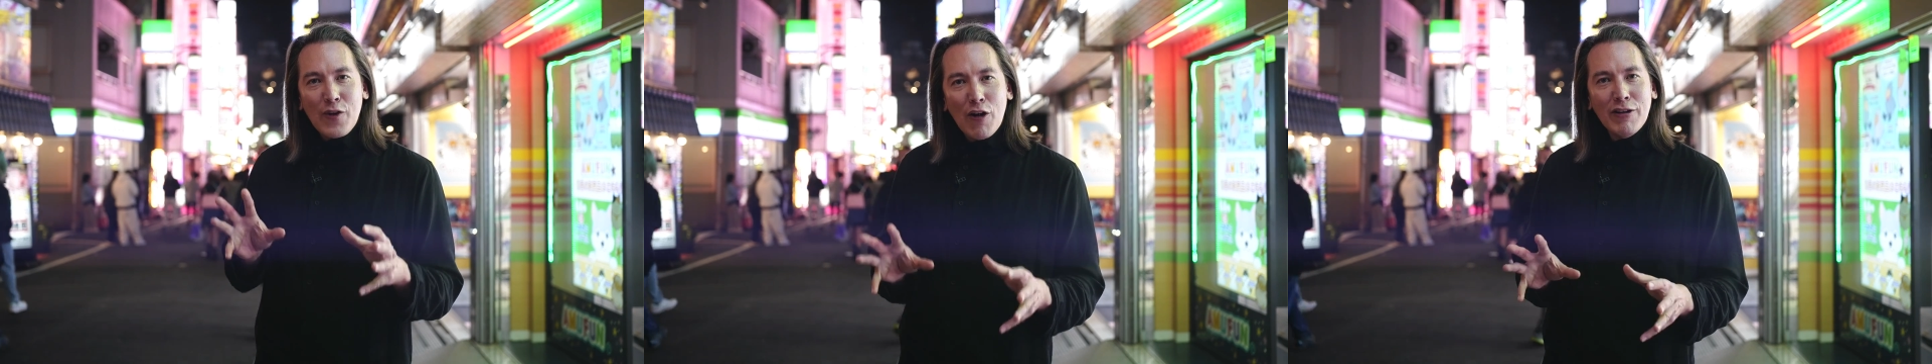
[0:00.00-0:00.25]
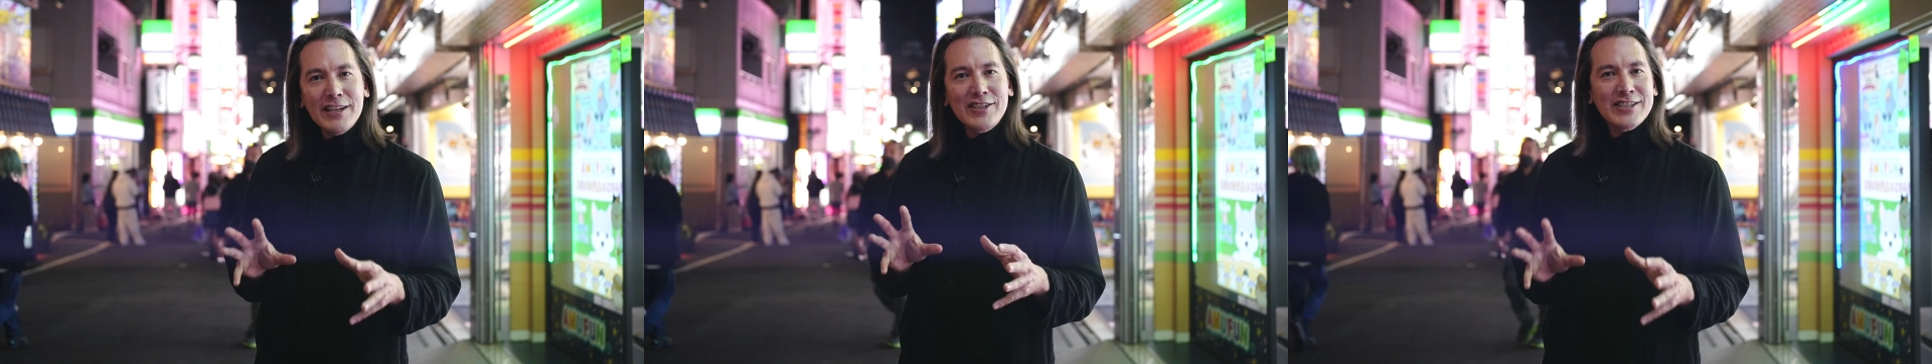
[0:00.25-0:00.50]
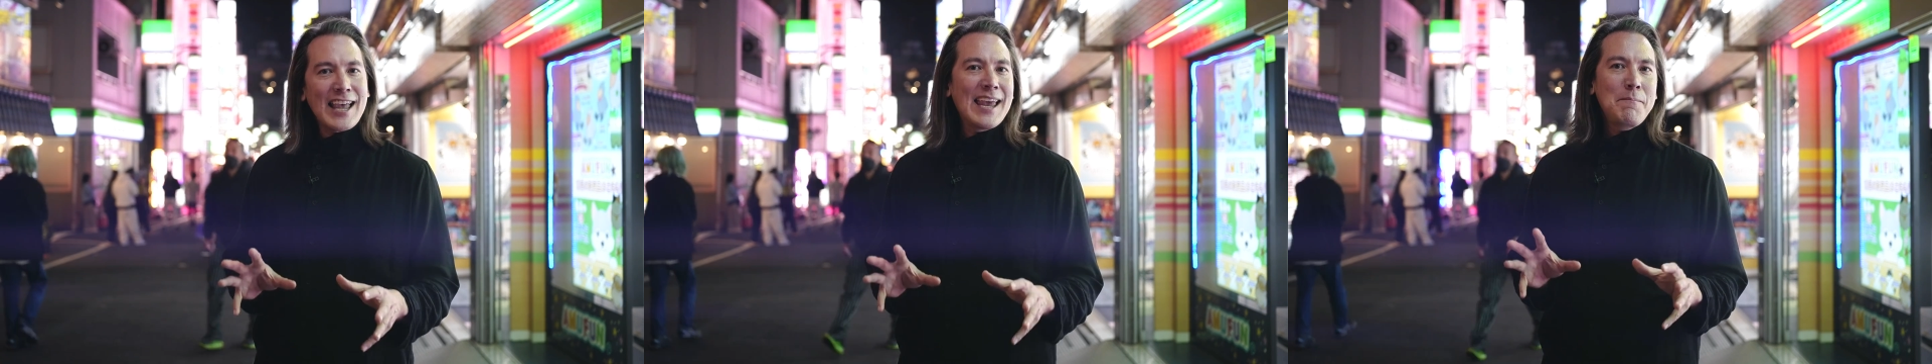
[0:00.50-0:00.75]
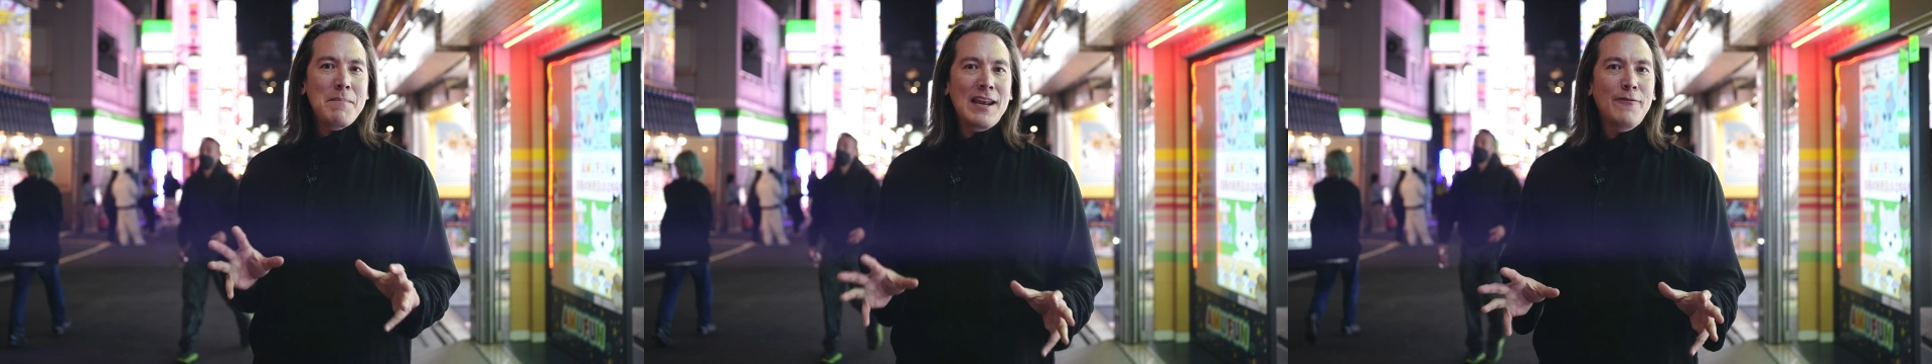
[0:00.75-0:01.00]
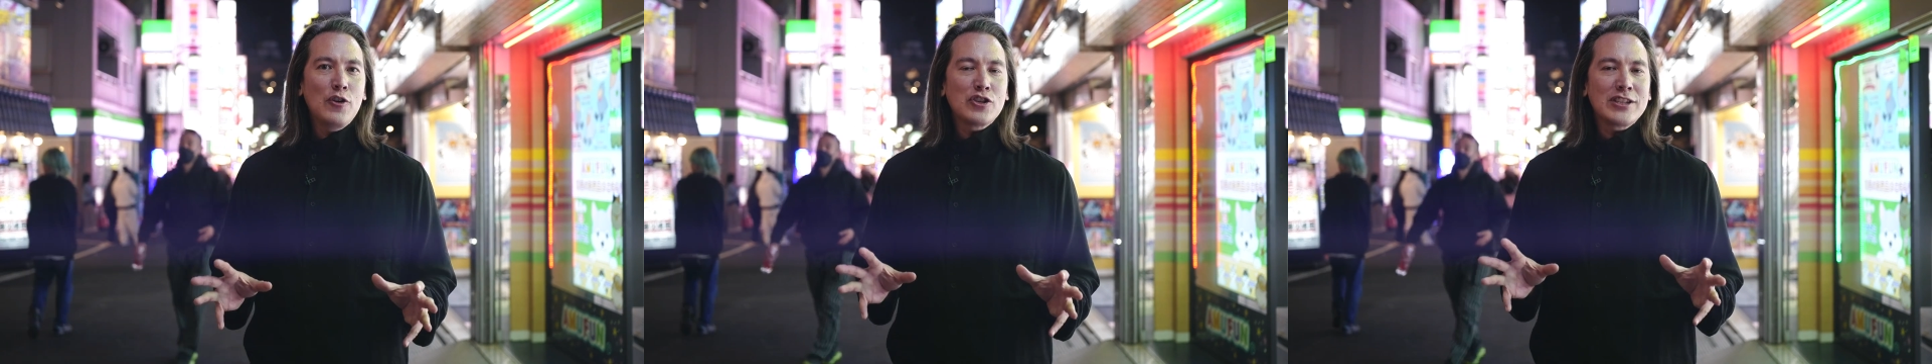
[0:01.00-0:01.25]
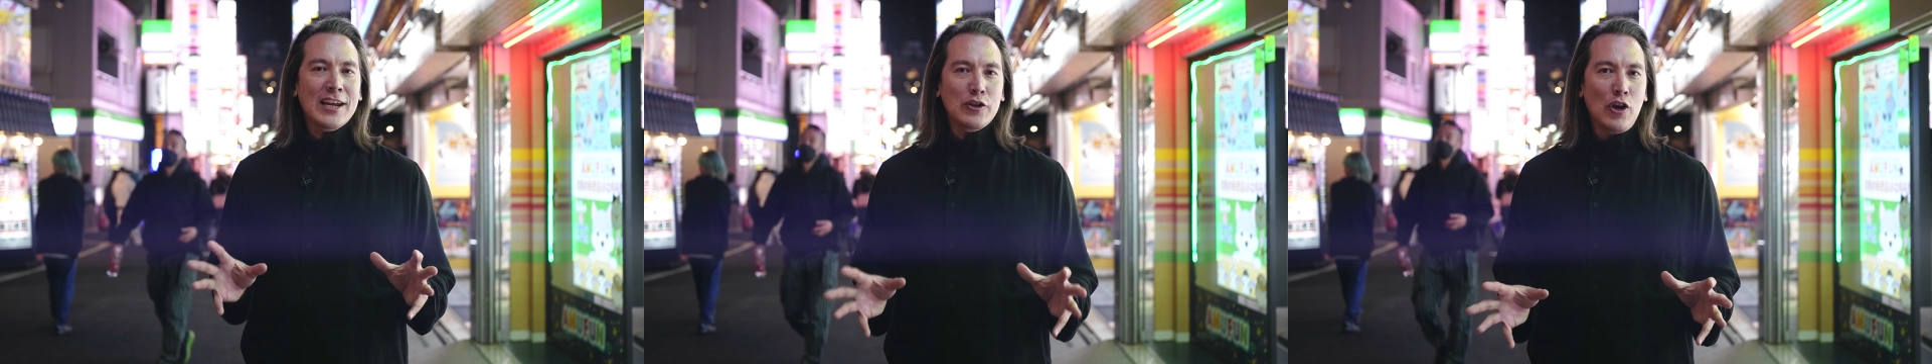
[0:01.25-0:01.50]
very same
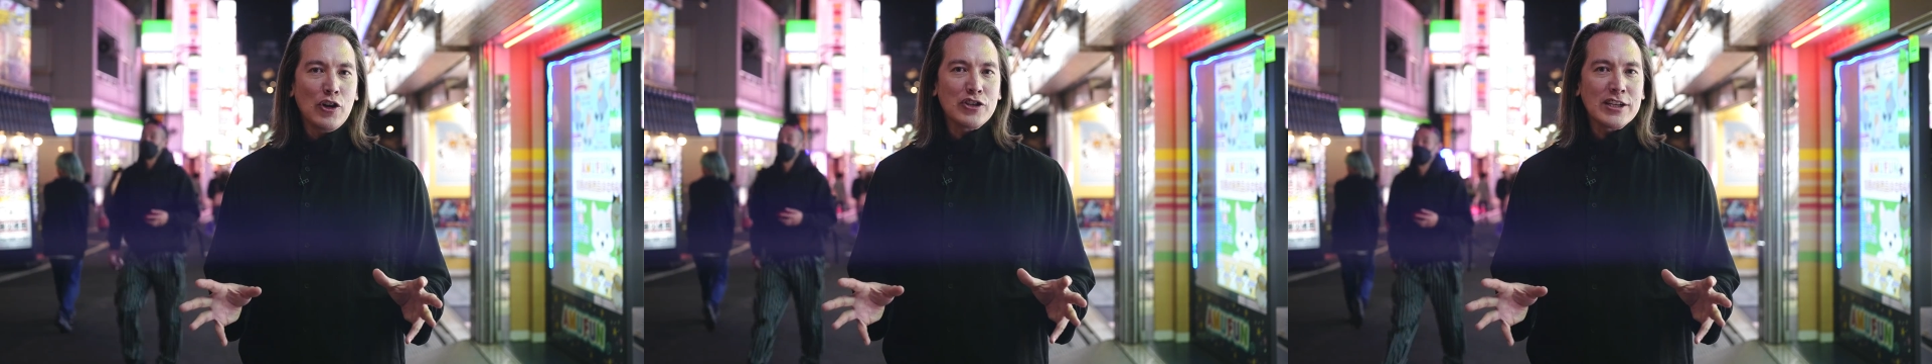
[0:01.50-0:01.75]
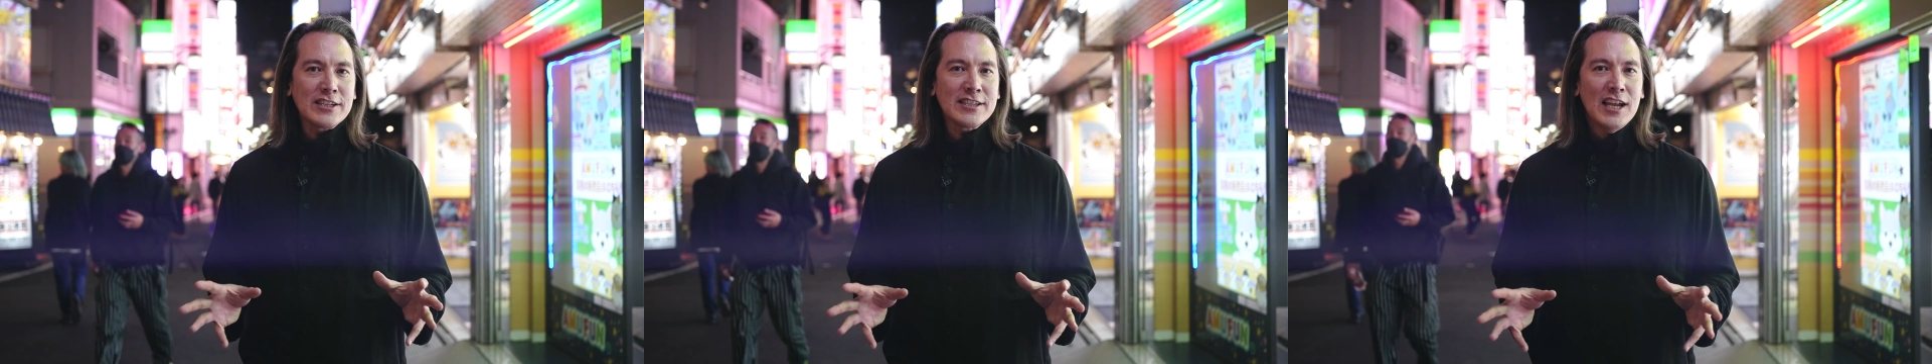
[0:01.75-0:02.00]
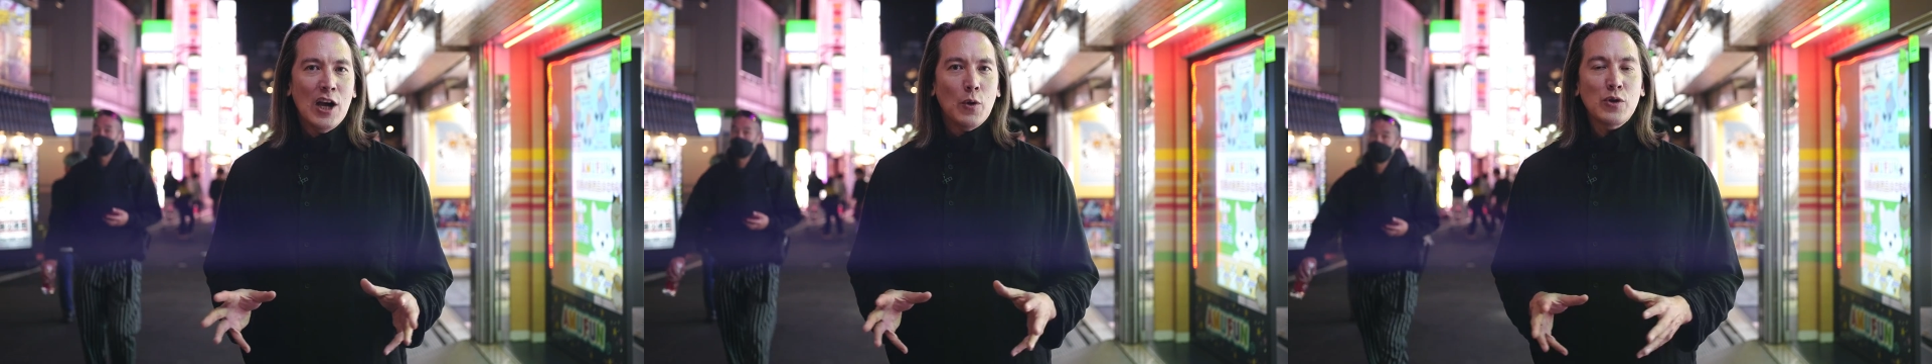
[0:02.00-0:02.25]
metaverse technologies